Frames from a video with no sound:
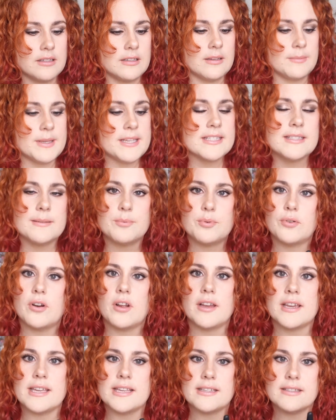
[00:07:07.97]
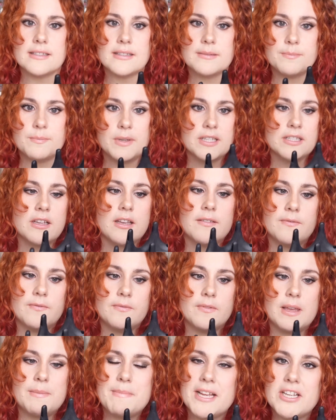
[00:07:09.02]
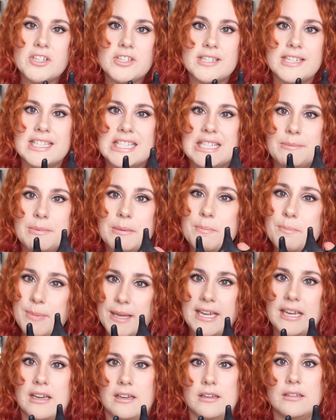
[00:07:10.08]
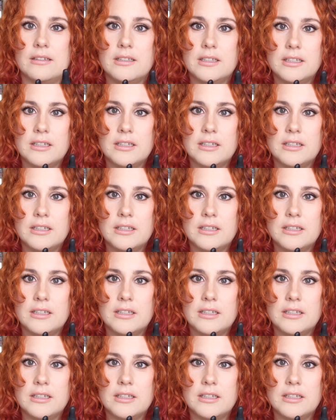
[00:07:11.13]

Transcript: a bit surprised because I have imagined it to be bigger.